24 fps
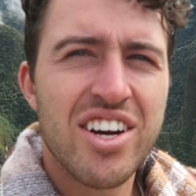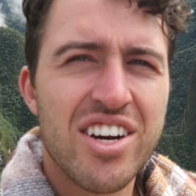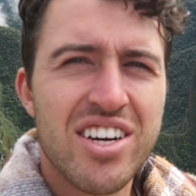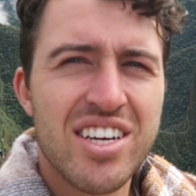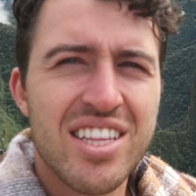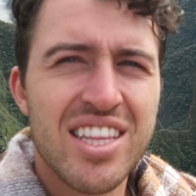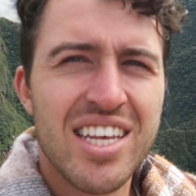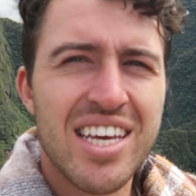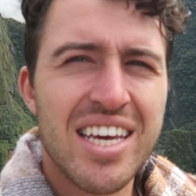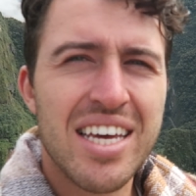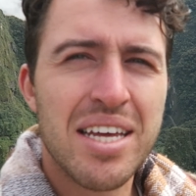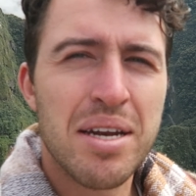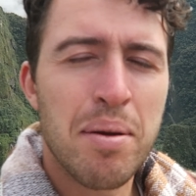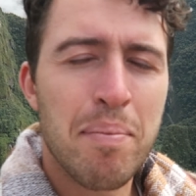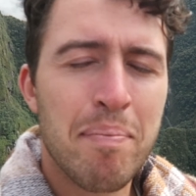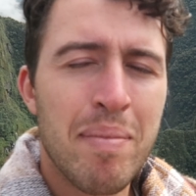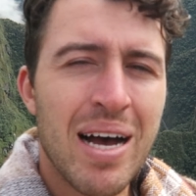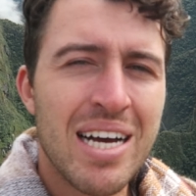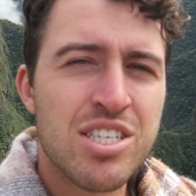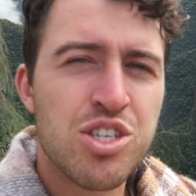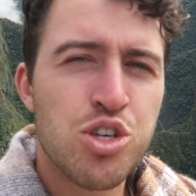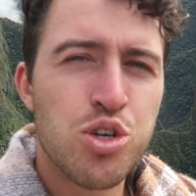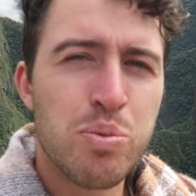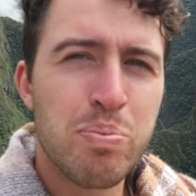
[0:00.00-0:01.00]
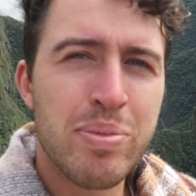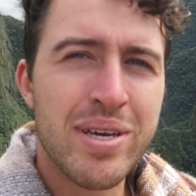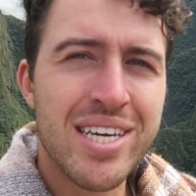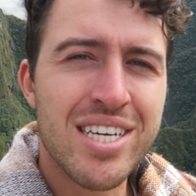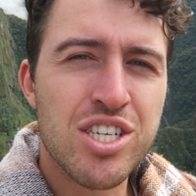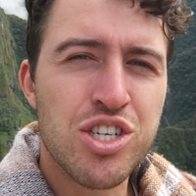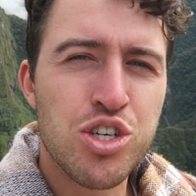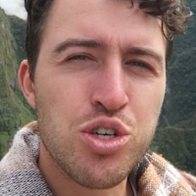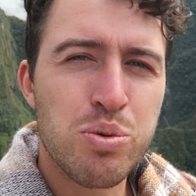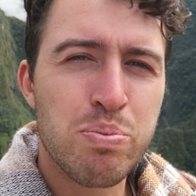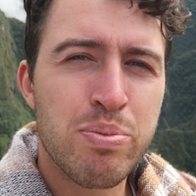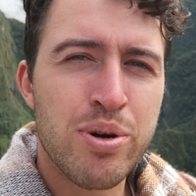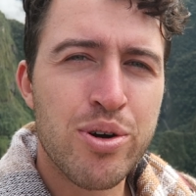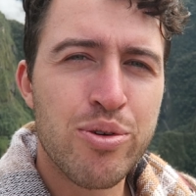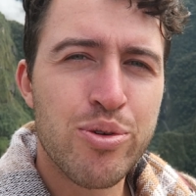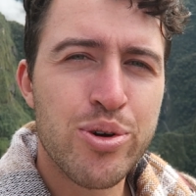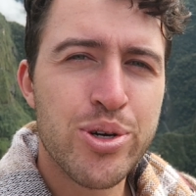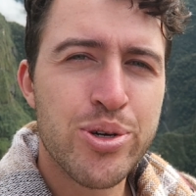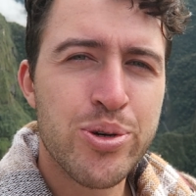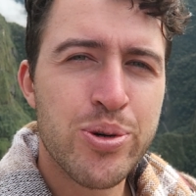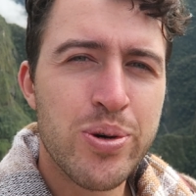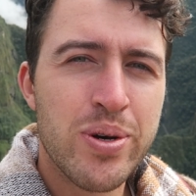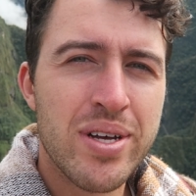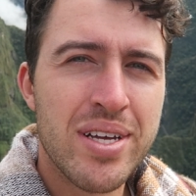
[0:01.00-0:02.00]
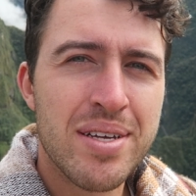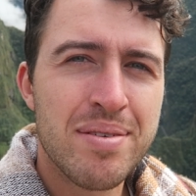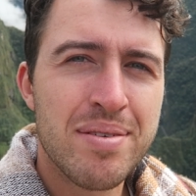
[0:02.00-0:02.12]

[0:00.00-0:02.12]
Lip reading: Currently in Machu Picchu, Peru.